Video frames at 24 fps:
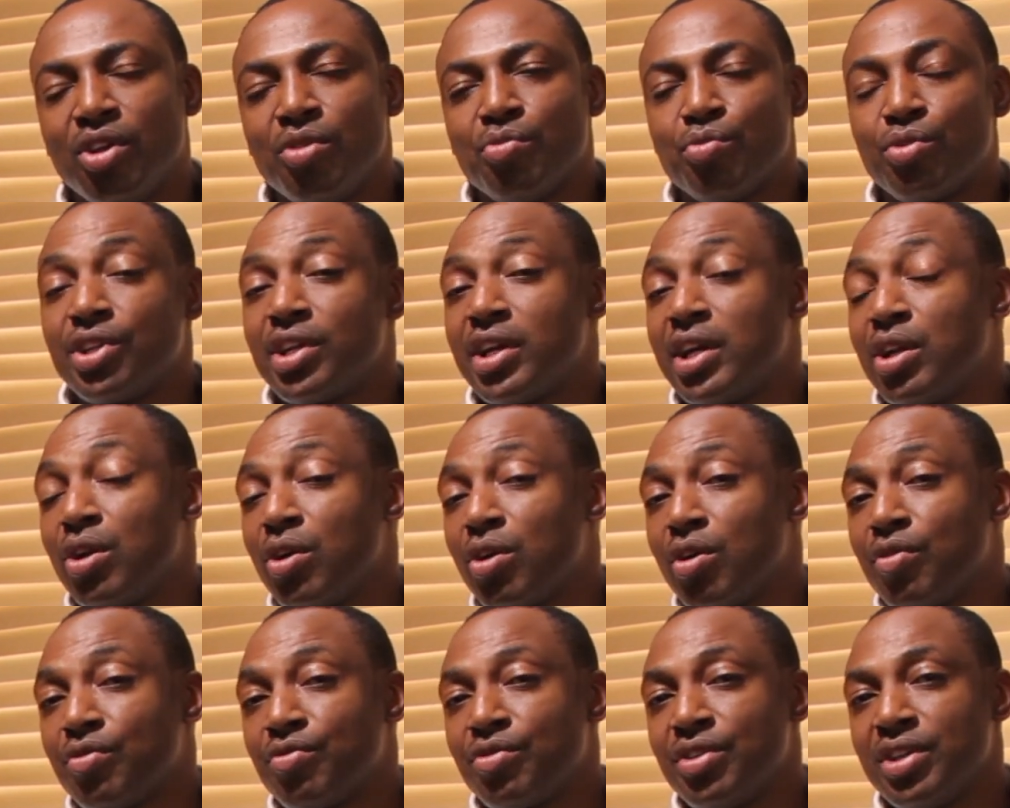But there are a
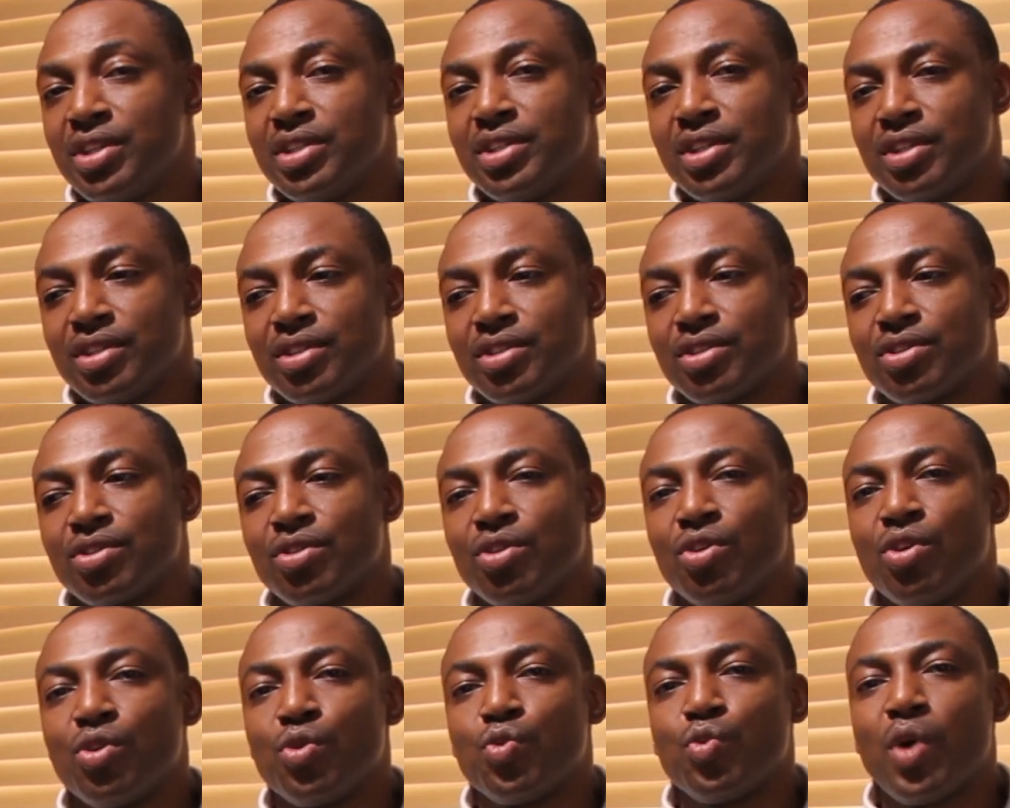lot of reasons
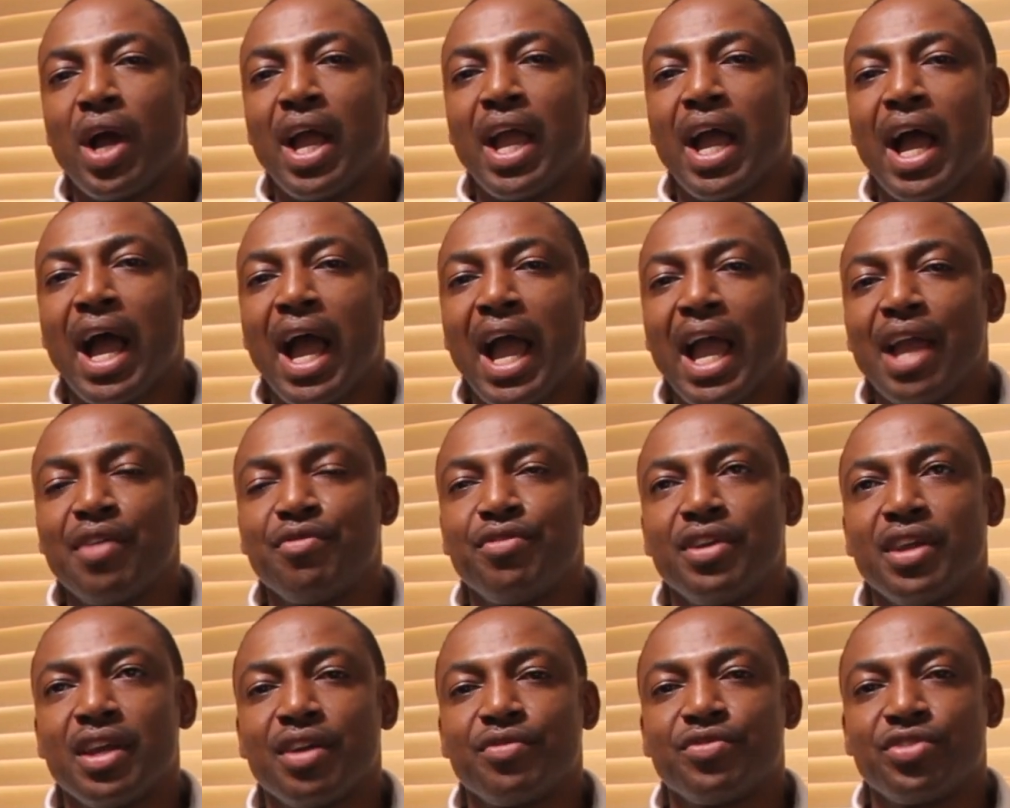why
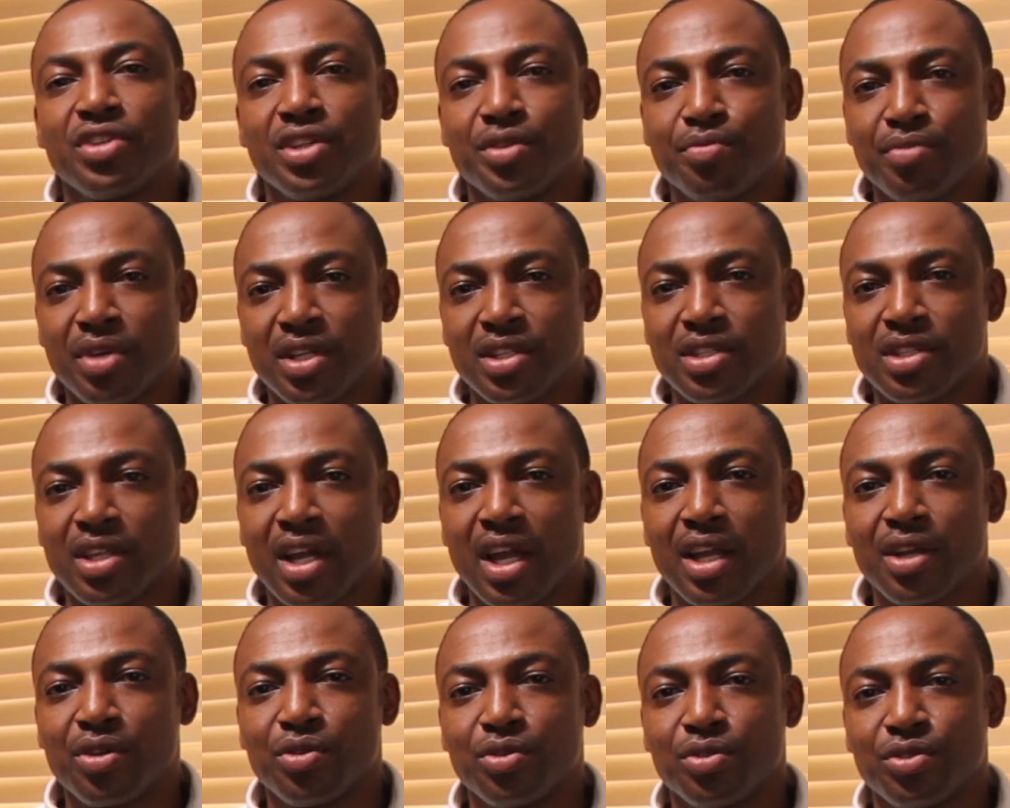IVF treatment
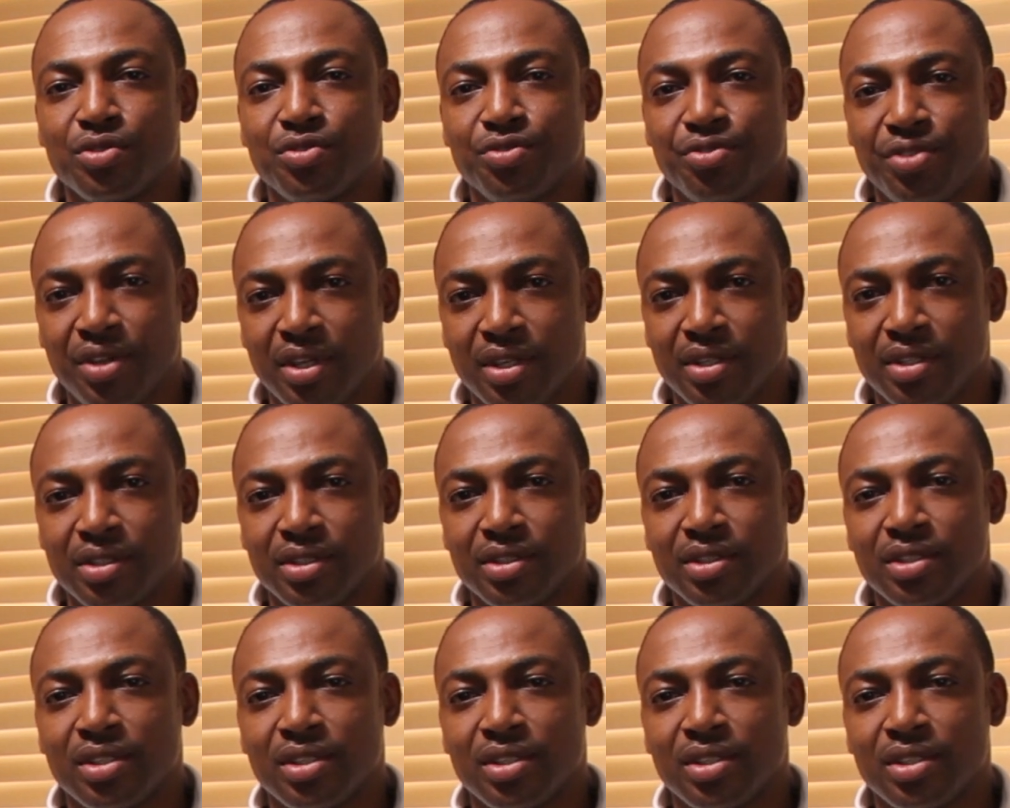cycles fail.